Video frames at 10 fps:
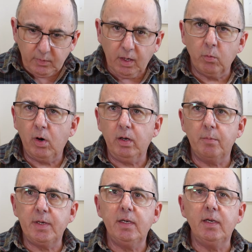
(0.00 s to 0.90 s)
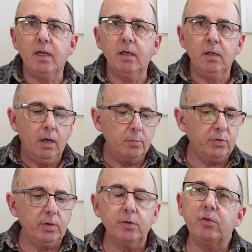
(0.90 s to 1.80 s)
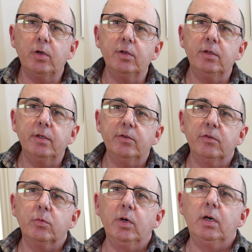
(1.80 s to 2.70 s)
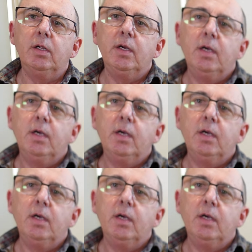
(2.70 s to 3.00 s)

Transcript: And while I'm in here, I'm just going to show you this as well.